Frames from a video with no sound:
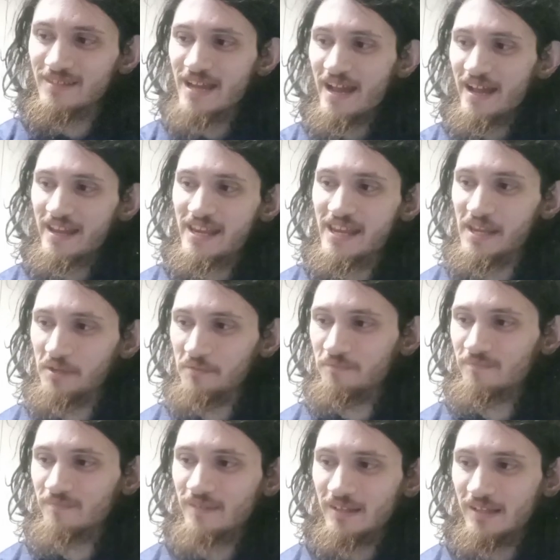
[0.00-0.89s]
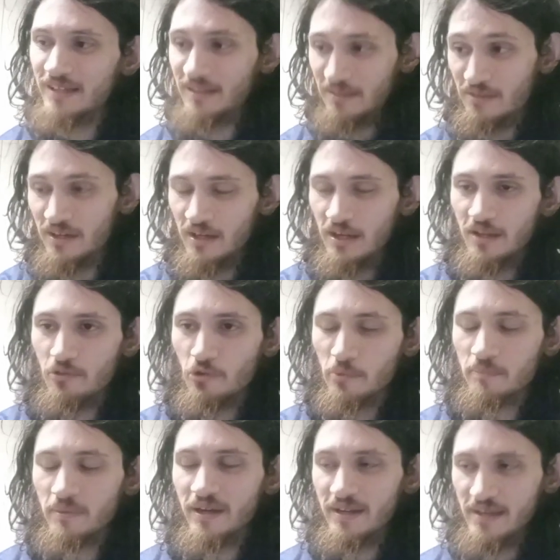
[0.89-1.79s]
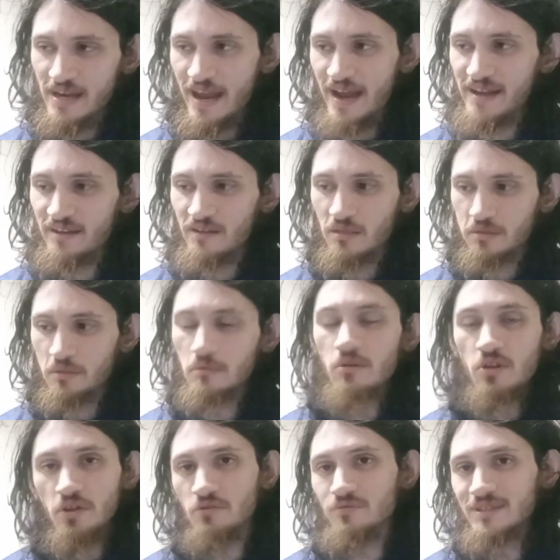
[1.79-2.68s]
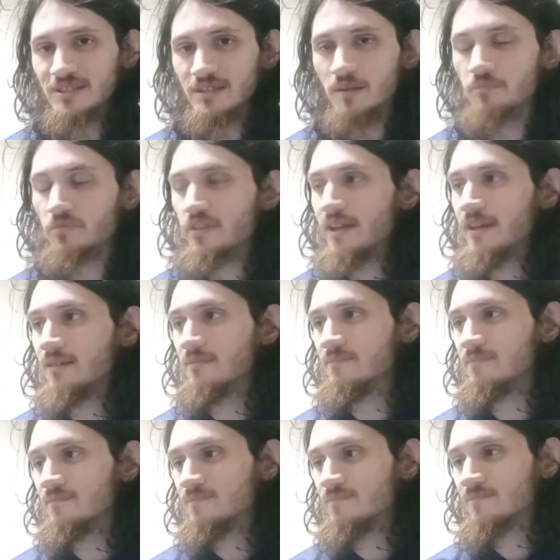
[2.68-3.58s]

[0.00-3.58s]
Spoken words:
yeah, the other buddy had to do something.